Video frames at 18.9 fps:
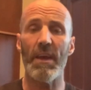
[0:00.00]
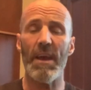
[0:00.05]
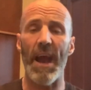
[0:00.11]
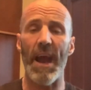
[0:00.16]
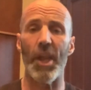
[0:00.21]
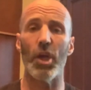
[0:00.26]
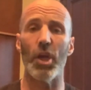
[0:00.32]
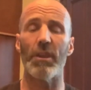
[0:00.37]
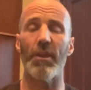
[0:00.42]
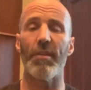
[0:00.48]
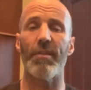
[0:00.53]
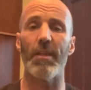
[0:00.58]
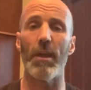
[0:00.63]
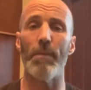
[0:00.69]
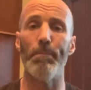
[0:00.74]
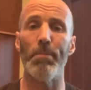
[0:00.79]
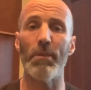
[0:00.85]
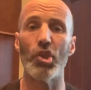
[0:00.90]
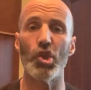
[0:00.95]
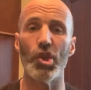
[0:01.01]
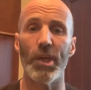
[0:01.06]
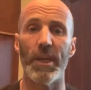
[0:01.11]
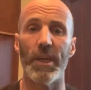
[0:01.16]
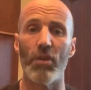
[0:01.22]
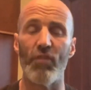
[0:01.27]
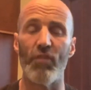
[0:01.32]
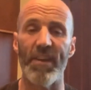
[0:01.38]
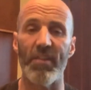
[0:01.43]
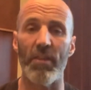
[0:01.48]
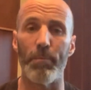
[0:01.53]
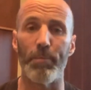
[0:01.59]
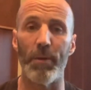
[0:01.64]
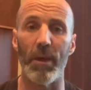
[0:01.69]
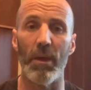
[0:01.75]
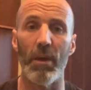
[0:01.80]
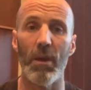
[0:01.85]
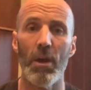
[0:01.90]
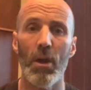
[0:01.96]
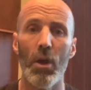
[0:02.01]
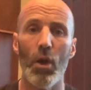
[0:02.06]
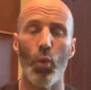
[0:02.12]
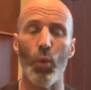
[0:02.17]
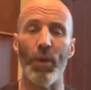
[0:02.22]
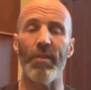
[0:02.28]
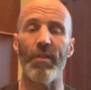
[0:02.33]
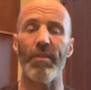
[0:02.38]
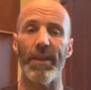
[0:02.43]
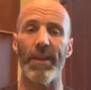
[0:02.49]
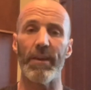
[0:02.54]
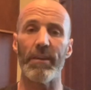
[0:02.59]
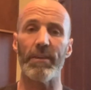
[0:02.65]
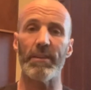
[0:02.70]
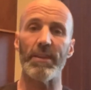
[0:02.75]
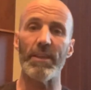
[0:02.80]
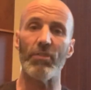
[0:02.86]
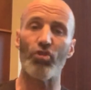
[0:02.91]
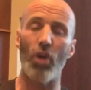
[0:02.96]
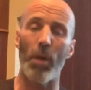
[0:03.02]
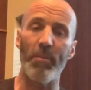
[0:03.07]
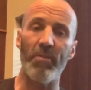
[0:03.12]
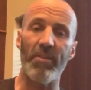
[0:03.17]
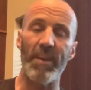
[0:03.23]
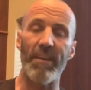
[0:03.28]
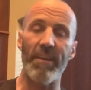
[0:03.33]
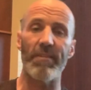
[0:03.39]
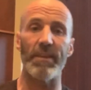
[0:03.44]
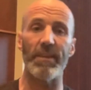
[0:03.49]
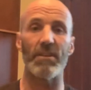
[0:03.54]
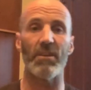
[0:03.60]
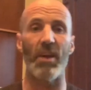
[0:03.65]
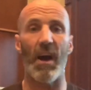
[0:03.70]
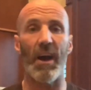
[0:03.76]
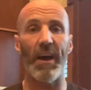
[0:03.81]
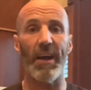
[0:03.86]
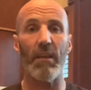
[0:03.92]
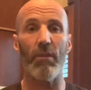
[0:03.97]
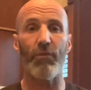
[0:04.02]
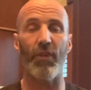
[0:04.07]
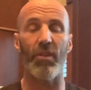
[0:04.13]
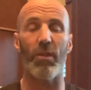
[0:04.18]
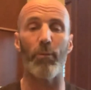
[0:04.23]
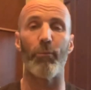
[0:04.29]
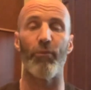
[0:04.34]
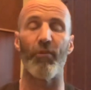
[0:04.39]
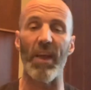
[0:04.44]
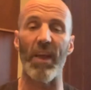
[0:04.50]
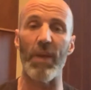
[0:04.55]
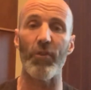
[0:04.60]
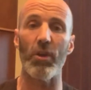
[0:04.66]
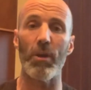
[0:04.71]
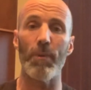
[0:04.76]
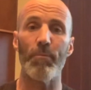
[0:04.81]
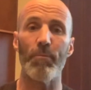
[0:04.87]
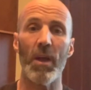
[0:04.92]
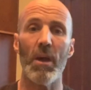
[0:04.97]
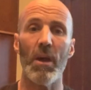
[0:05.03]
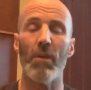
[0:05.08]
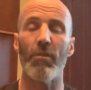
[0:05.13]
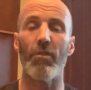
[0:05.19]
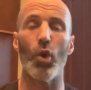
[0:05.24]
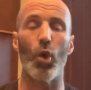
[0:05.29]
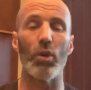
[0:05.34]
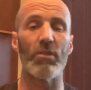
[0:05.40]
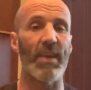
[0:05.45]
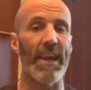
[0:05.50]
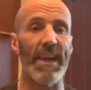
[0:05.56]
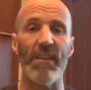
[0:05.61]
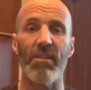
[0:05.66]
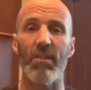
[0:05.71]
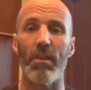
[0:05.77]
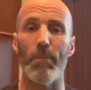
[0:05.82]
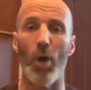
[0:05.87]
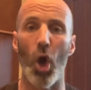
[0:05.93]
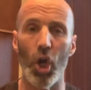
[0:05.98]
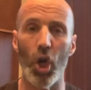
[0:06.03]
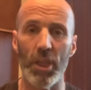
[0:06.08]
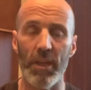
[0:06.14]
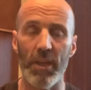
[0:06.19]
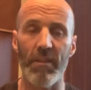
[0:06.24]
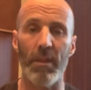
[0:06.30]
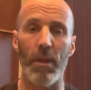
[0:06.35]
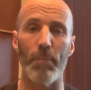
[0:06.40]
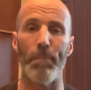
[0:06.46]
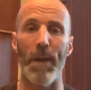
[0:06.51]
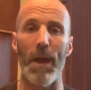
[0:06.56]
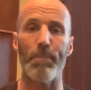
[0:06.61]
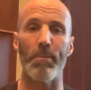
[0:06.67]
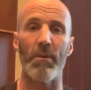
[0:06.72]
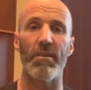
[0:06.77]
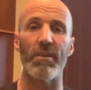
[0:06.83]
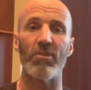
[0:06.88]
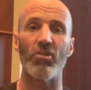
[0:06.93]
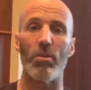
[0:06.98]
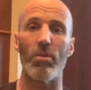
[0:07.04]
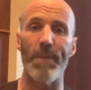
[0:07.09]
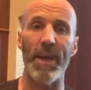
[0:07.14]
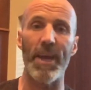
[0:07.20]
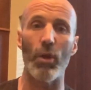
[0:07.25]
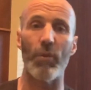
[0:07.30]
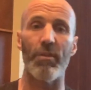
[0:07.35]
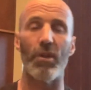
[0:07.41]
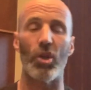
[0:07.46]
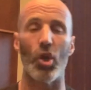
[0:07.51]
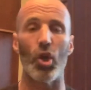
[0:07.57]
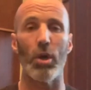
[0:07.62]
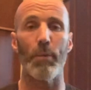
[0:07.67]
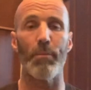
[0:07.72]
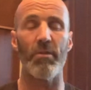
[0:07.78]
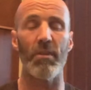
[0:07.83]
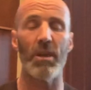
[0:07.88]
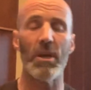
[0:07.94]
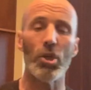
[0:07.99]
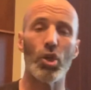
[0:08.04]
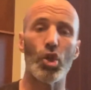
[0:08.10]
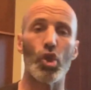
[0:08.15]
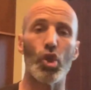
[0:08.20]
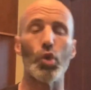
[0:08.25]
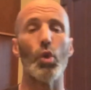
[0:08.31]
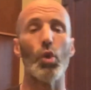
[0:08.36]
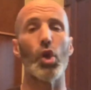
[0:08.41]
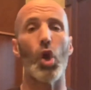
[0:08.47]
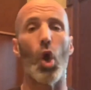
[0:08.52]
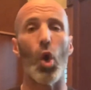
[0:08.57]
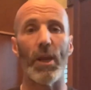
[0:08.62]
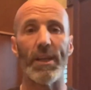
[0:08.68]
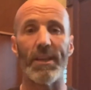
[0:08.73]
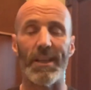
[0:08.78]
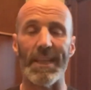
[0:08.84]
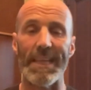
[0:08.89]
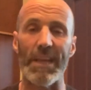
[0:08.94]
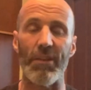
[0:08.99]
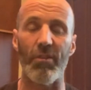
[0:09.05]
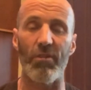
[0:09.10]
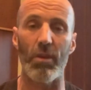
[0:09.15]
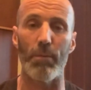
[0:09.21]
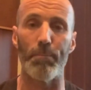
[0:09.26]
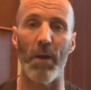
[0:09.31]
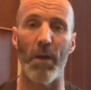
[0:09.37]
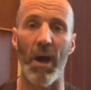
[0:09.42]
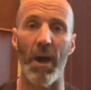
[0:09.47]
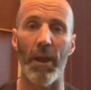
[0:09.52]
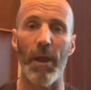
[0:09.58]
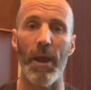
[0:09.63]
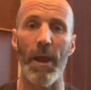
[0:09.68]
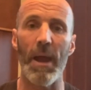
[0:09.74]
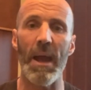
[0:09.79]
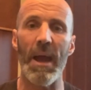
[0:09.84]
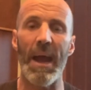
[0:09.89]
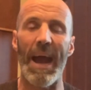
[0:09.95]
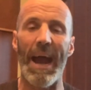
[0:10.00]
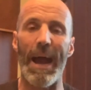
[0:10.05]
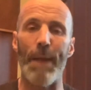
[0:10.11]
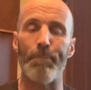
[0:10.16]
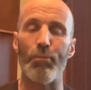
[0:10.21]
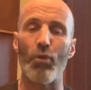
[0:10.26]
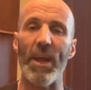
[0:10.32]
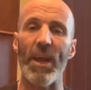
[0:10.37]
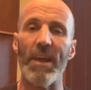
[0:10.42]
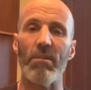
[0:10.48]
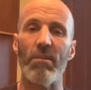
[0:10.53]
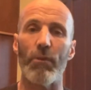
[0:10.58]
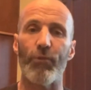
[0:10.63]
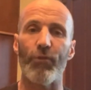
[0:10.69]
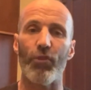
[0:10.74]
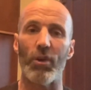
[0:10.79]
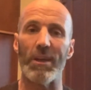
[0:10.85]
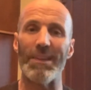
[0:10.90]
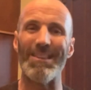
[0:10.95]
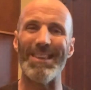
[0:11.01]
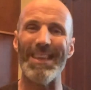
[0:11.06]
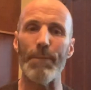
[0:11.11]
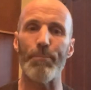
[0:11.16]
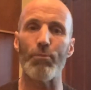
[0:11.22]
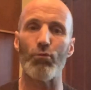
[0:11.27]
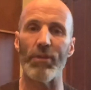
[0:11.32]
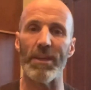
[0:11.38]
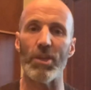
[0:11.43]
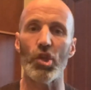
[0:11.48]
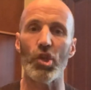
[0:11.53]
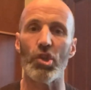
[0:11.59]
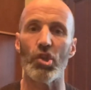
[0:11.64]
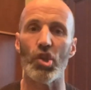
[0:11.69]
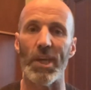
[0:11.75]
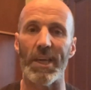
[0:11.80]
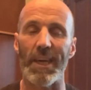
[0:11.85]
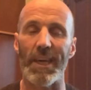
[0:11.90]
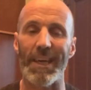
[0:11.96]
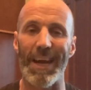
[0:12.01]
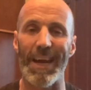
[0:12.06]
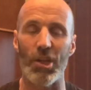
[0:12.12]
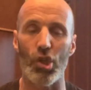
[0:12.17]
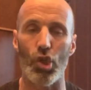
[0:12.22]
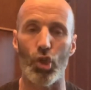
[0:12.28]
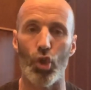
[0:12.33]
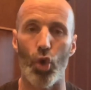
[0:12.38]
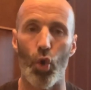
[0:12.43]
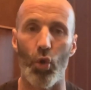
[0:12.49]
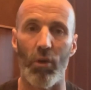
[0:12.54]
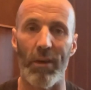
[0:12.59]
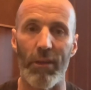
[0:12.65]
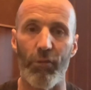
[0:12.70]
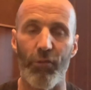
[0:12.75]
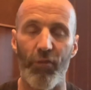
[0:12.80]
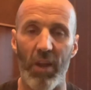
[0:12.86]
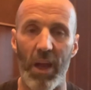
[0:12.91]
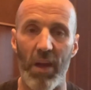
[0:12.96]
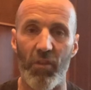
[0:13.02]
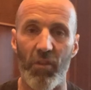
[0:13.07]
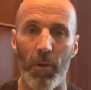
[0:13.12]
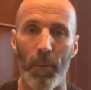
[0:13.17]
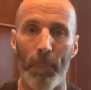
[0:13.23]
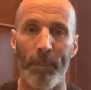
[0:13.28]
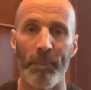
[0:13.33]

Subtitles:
Another simple chicken recipe. We seared the drumsticks and the thighs for some flavor, sauteed some onions and peppers and tomatoes and herbs, threw it all into the Instant Pot and braised it for a deep, rich chicken cacciatore flavor.